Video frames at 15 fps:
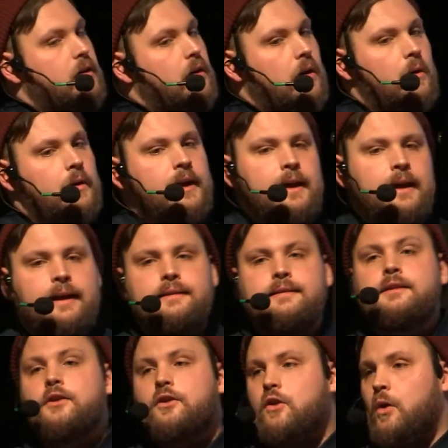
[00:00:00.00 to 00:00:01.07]
code is
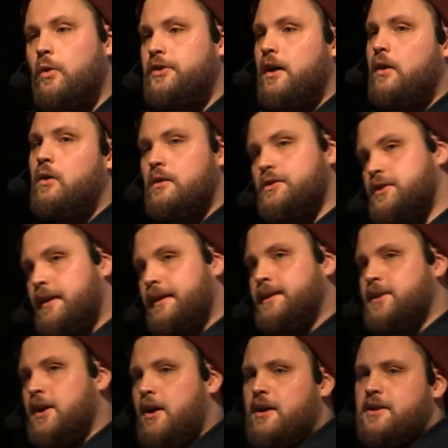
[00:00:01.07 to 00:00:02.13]
in the code that holds our
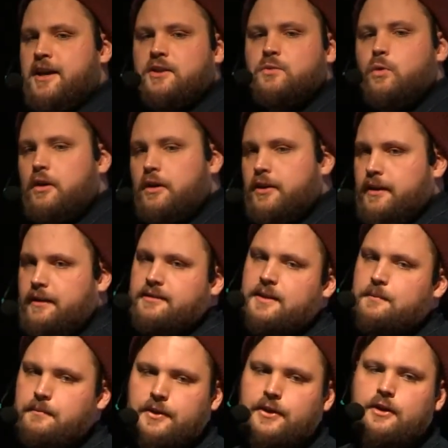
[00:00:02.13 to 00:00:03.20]
entire net worth in
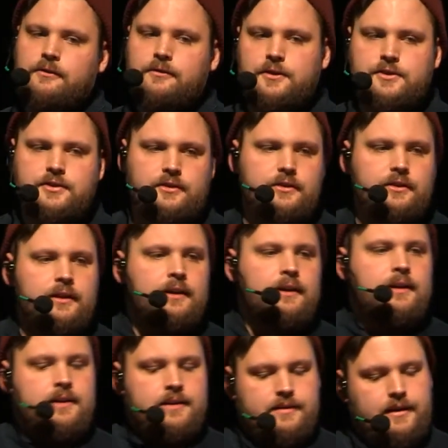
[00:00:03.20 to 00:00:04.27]
some future
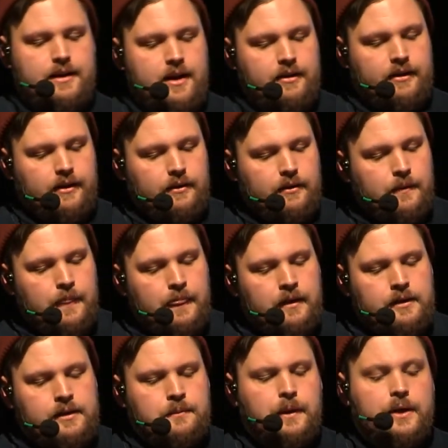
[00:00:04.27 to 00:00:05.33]
scenario.
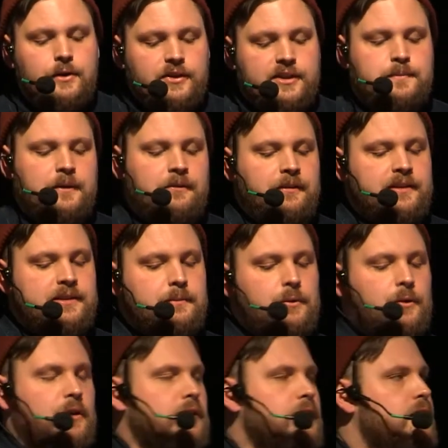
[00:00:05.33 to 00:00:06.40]
But could this be
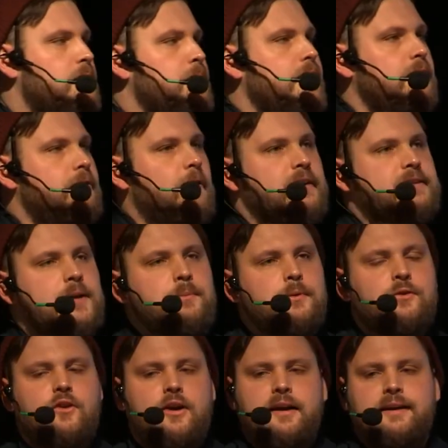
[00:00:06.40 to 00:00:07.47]
feasible? Could we, for
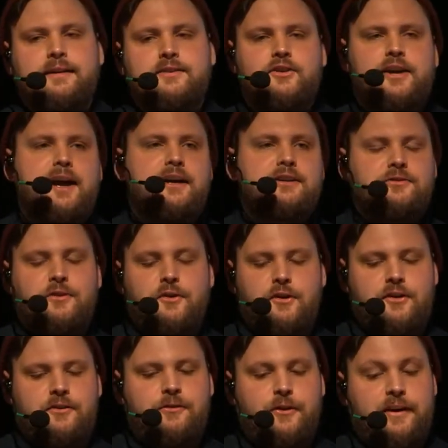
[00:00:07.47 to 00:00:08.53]
example, write React
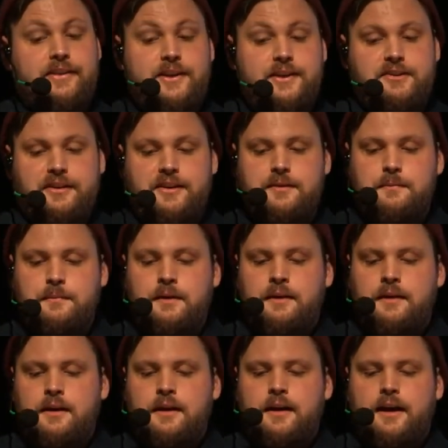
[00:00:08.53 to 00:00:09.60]
for Ethereum?
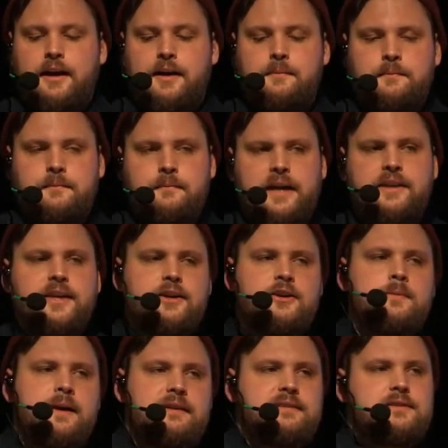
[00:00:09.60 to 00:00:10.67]

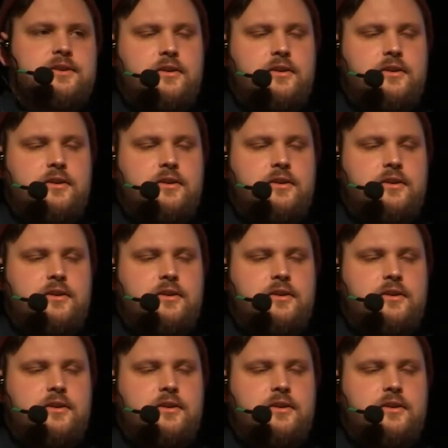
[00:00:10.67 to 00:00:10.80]
Ethereum has this